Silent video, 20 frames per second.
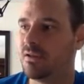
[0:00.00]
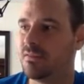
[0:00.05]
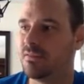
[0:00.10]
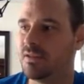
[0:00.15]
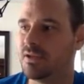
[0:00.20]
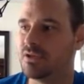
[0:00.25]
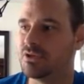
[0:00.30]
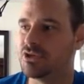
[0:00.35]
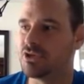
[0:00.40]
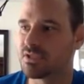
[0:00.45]

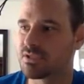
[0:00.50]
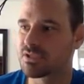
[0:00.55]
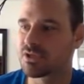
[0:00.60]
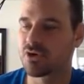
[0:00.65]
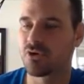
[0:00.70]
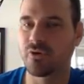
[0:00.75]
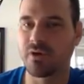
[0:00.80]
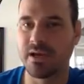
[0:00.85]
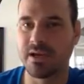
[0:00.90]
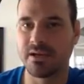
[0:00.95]
that just
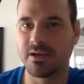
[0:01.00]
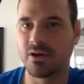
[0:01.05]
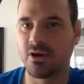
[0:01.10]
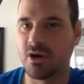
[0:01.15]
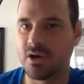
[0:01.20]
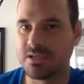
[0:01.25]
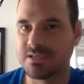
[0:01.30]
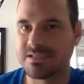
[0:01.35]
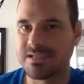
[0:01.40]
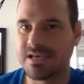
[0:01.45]
create
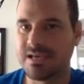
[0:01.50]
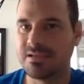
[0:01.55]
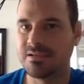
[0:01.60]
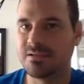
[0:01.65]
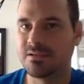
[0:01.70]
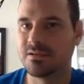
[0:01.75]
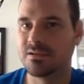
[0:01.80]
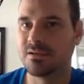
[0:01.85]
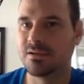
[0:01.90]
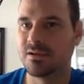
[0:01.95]
content
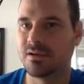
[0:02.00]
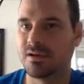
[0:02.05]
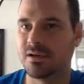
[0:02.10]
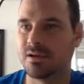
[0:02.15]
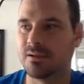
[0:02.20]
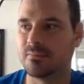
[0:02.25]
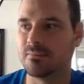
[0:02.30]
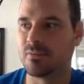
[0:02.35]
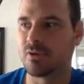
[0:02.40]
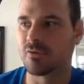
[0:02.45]

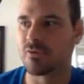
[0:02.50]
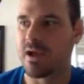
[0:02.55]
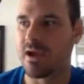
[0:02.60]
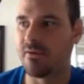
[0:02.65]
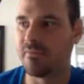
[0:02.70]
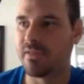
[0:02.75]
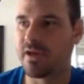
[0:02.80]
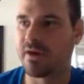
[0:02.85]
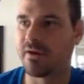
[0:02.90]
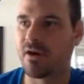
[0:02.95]

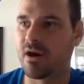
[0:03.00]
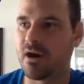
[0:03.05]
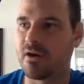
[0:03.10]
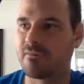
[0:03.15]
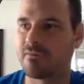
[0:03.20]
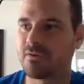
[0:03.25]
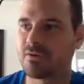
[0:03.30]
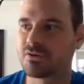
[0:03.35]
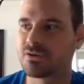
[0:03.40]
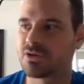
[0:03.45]
around that
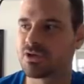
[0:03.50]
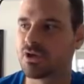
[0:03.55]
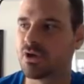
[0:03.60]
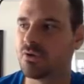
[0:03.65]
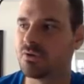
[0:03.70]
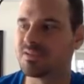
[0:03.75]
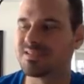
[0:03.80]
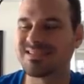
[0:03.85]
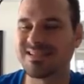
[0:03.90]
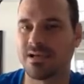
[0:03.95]
offer to
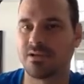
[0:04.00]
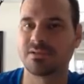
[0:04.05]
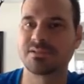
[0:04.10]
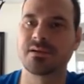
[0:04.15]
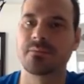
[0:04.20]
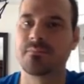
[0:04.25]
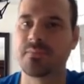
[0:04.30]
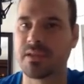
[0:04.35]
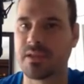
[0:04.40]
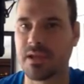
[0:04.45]
go and sell
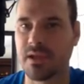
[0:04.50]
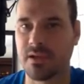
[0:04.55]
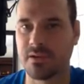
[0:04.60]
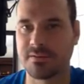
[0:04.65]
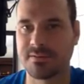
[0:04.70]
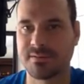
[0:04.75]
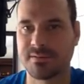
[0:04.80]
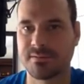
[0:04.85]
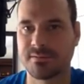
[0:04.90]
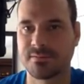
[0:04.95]
something
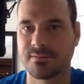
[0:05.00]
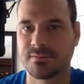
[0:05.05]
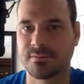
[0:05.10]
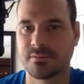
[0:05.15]
else.